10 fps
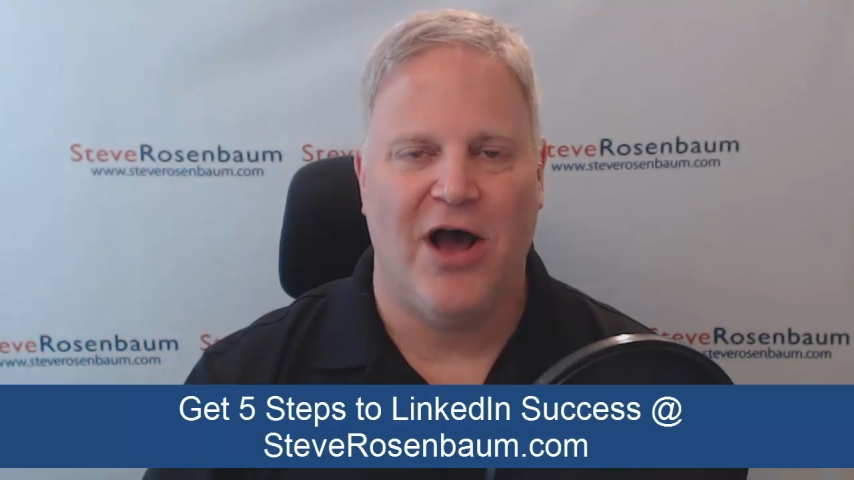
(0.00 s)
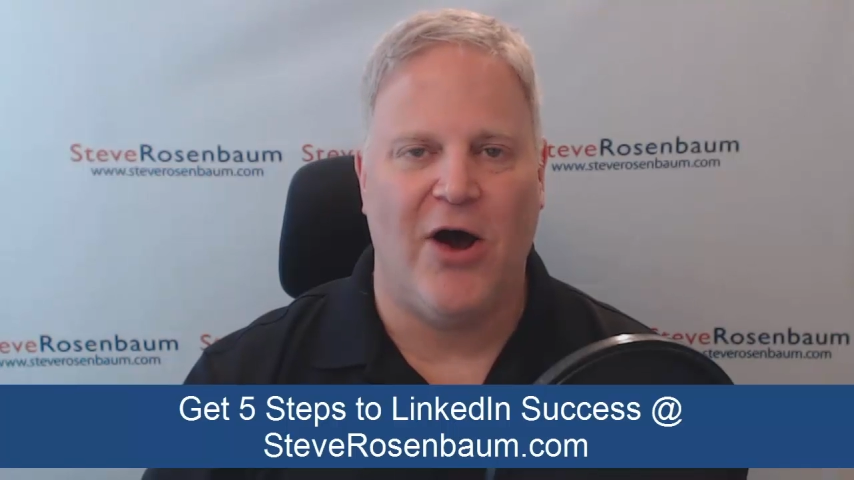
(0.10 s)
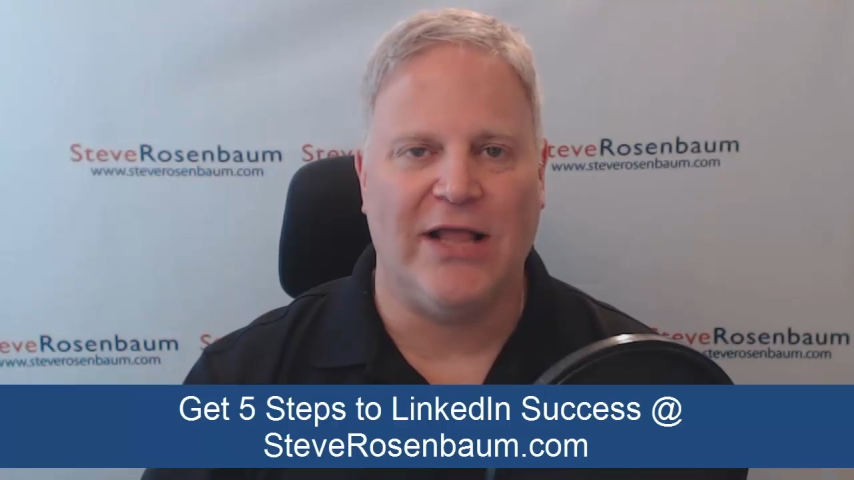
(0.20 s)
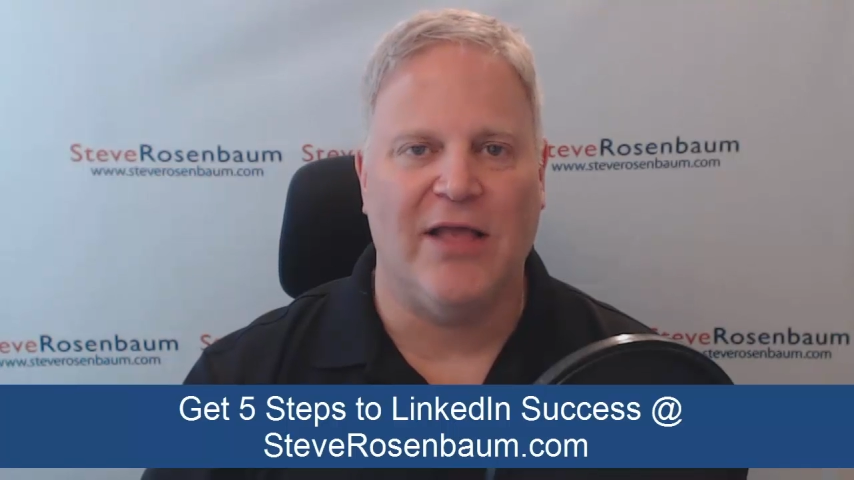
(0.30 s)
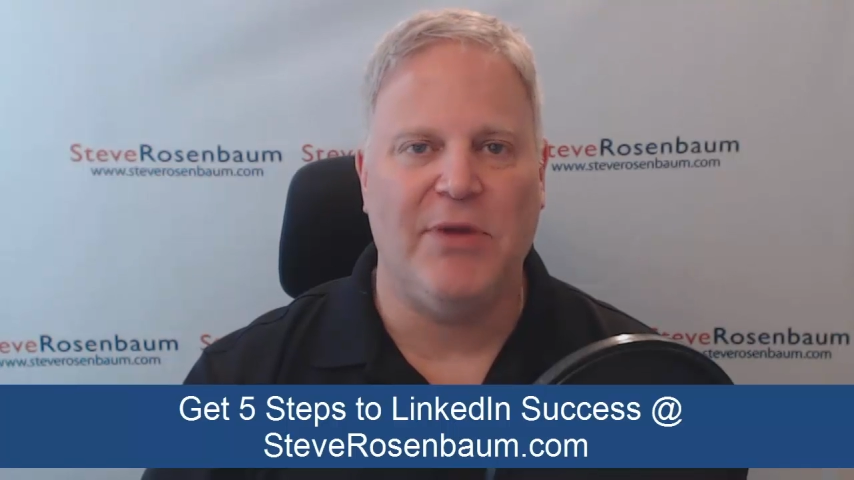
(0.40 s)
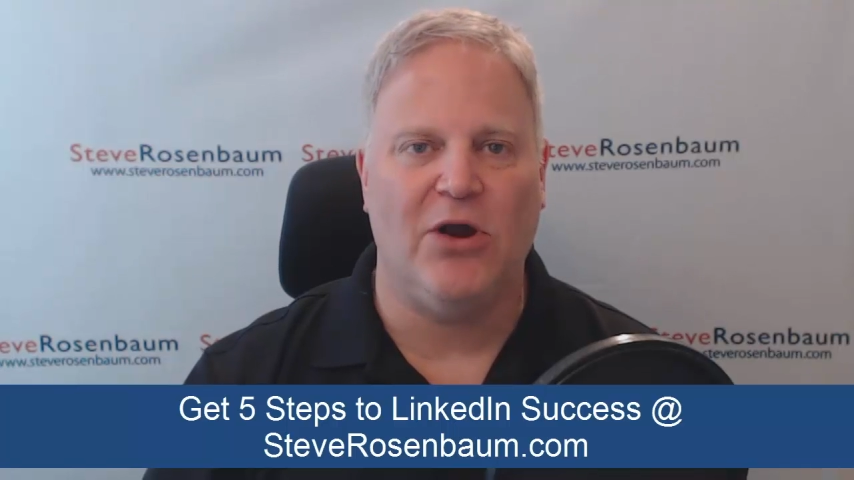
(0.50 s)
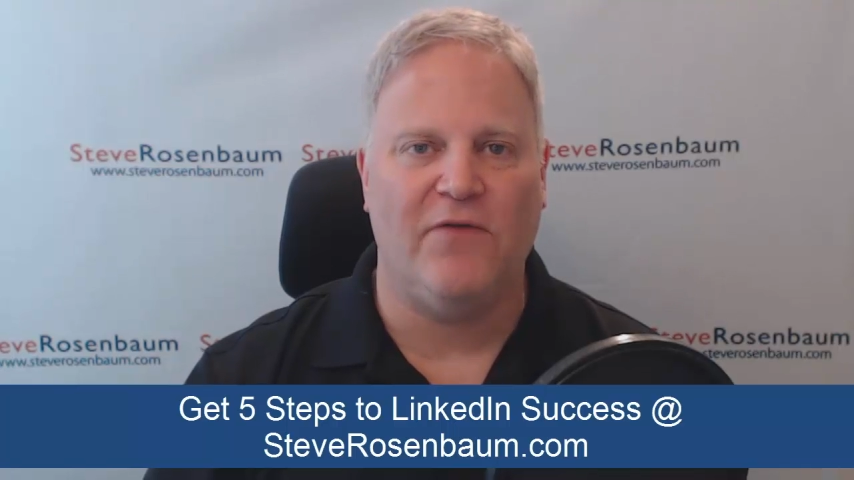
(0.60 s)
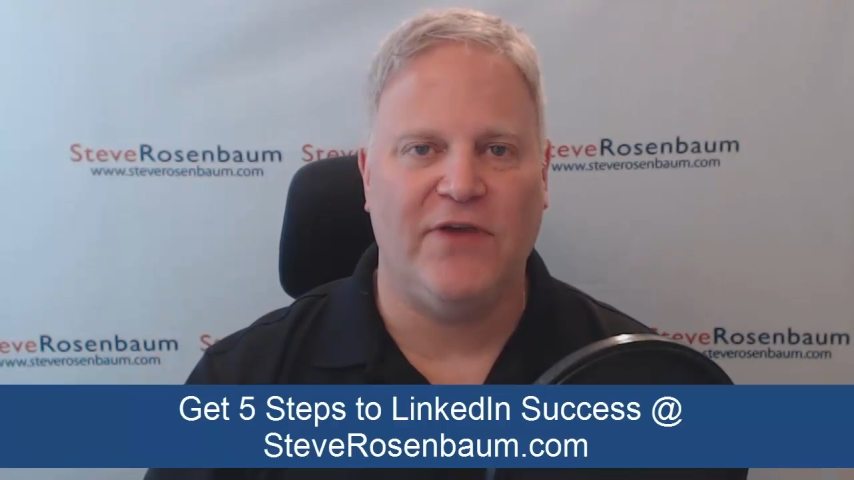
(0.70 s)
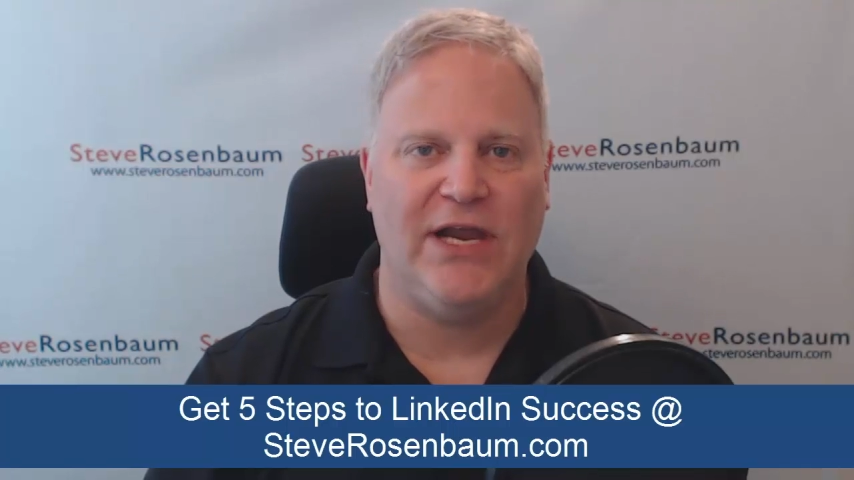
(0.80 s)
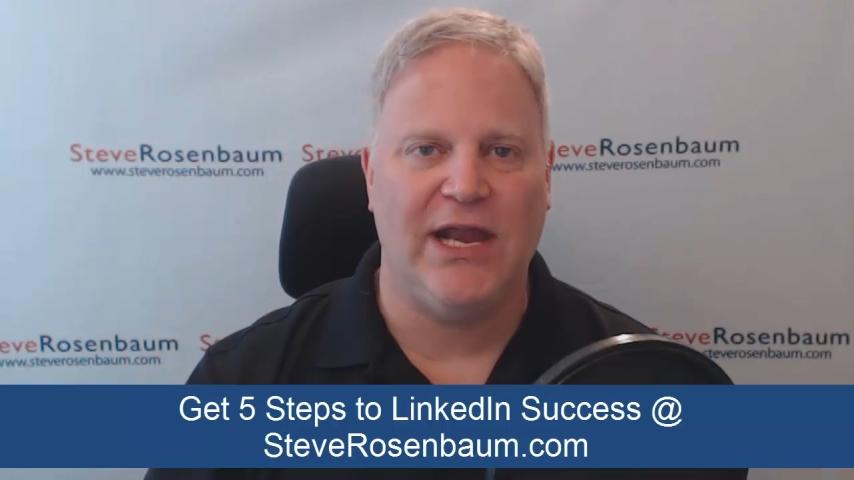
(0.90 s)
All right, let me
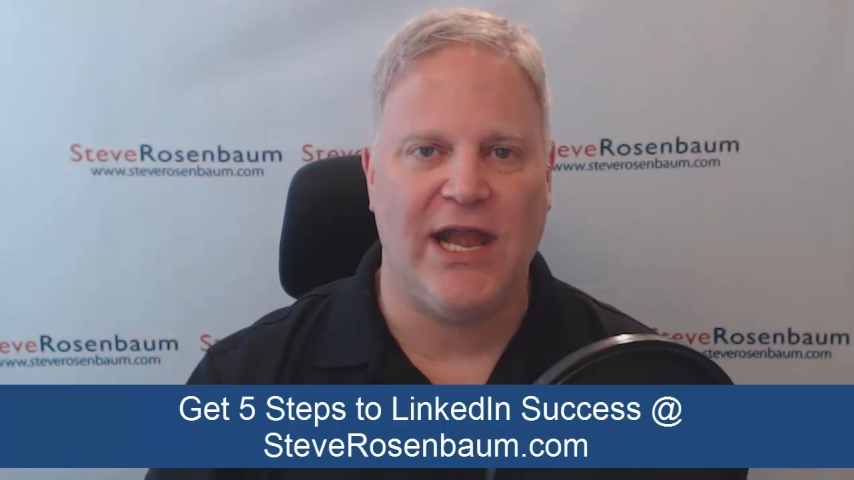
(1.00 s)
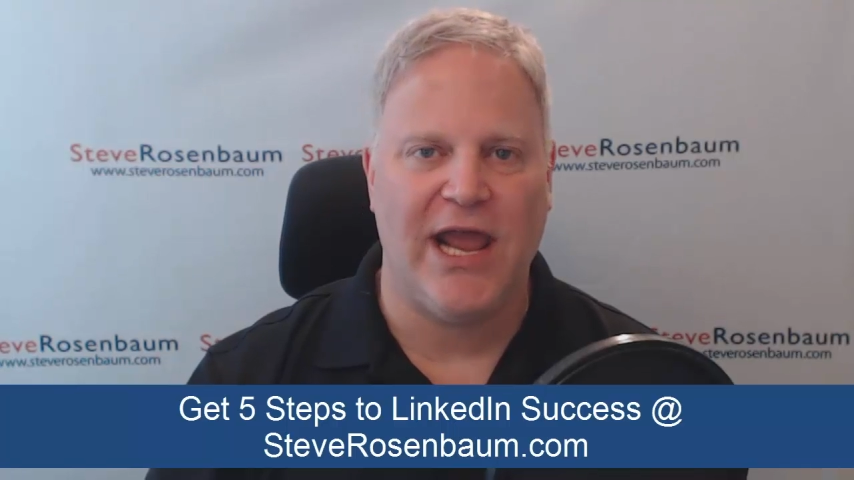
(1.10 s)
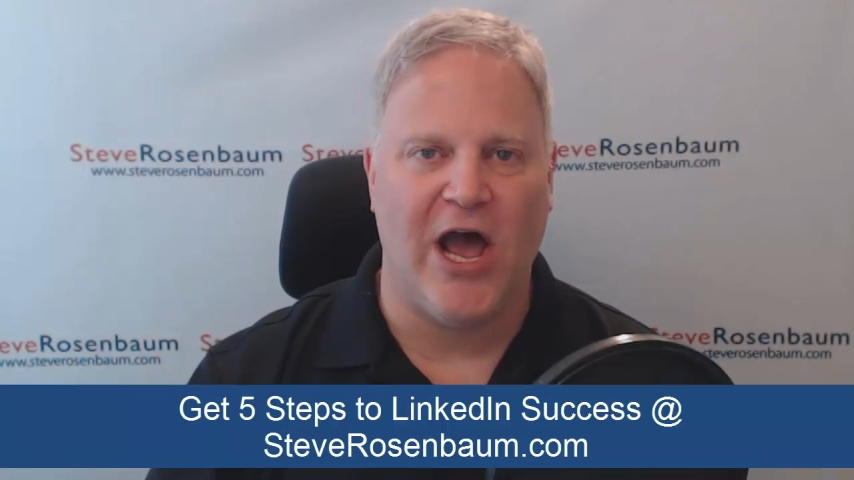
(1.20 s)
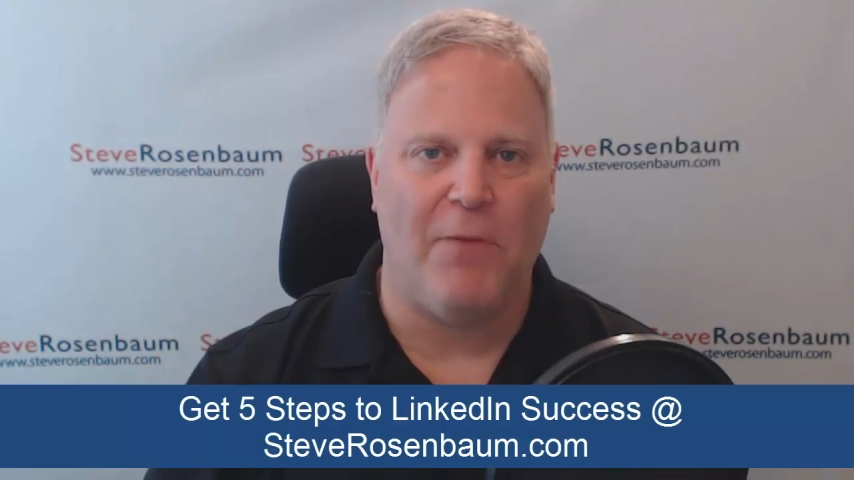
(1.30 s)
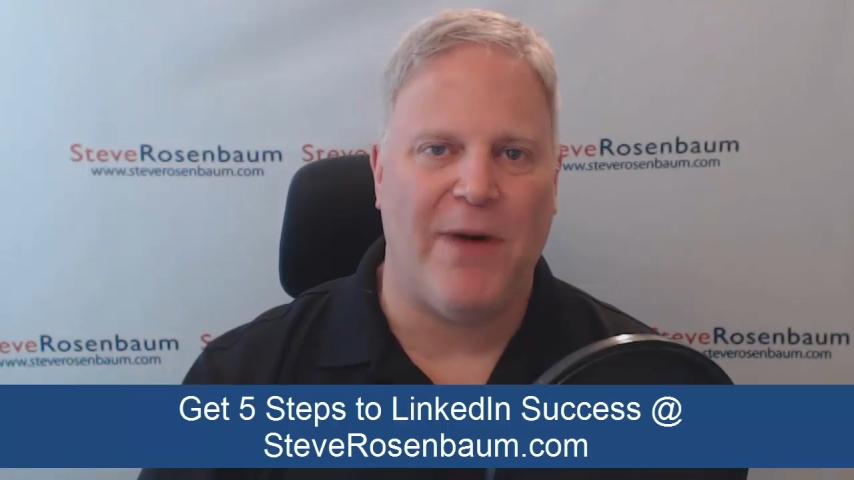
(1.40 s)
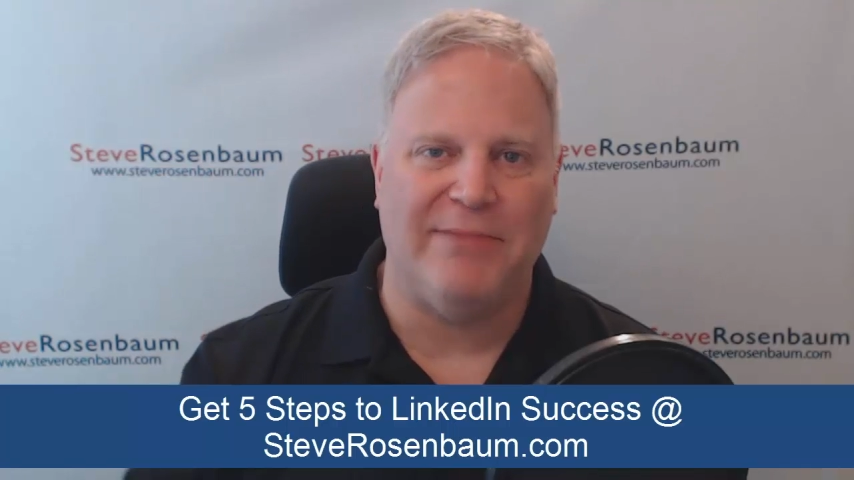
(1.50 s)
know if you need any help.